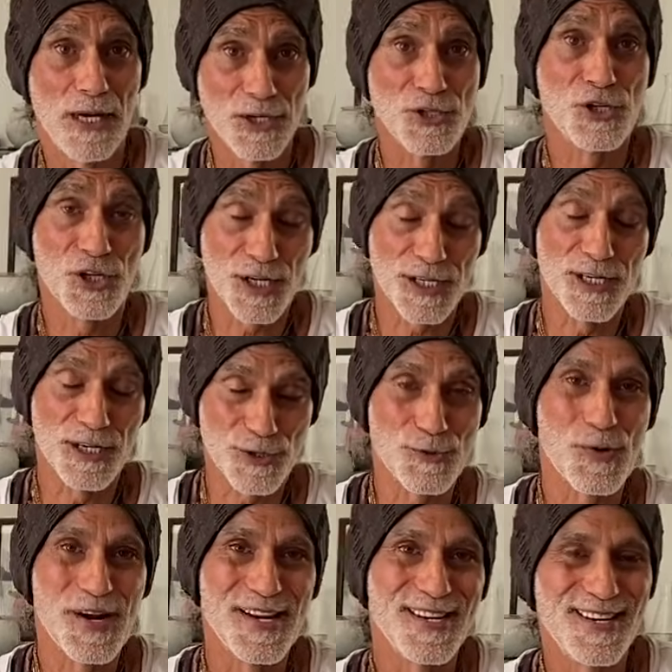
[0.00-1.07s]
and G is
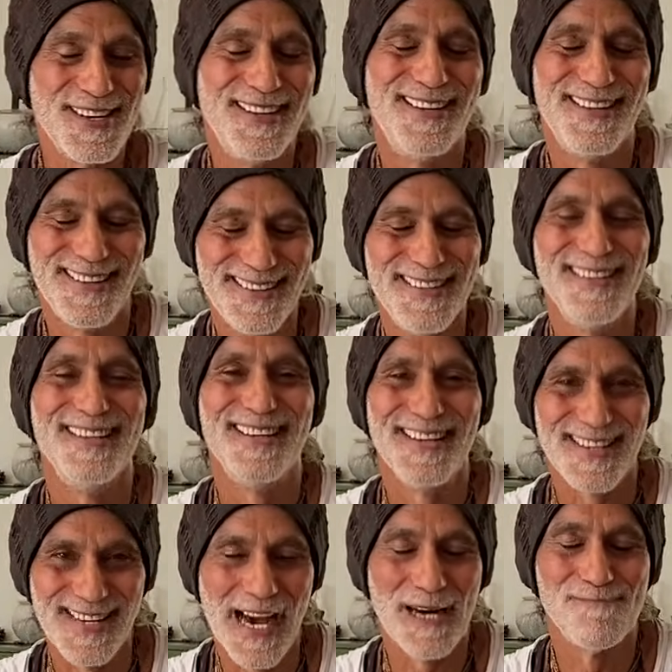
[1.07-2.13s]
red.
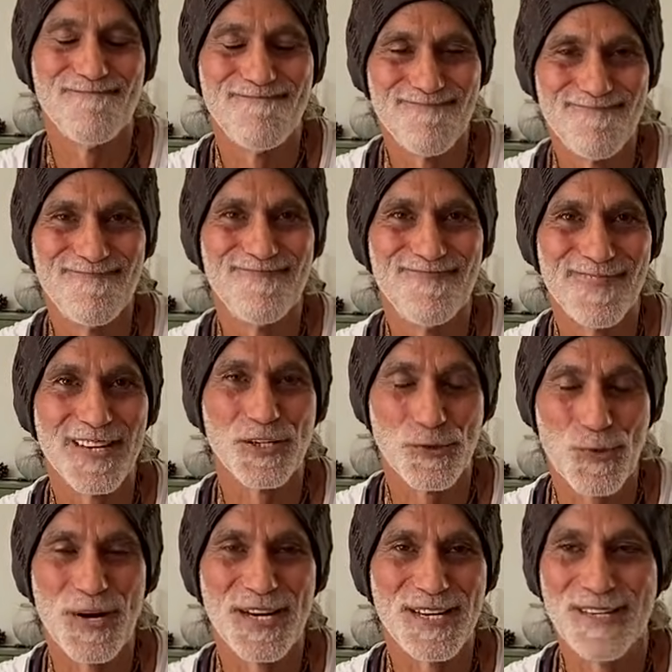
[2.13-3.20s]
Yeah, it's
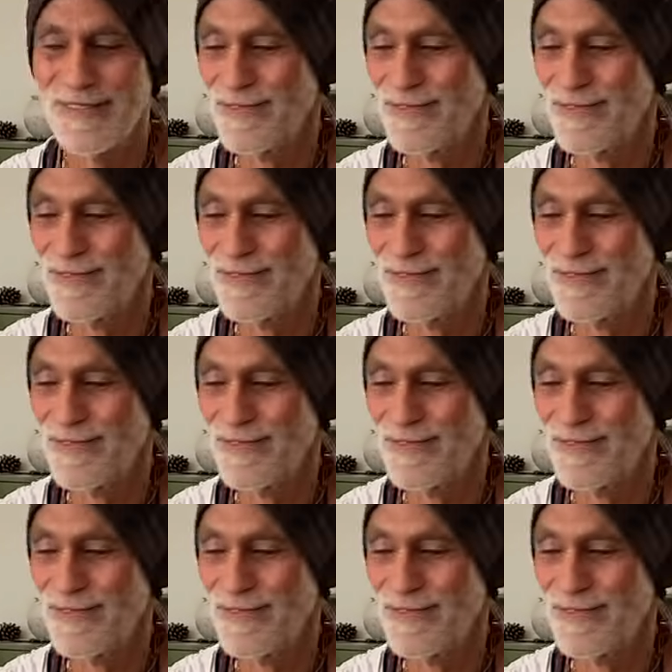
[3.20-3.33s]
red.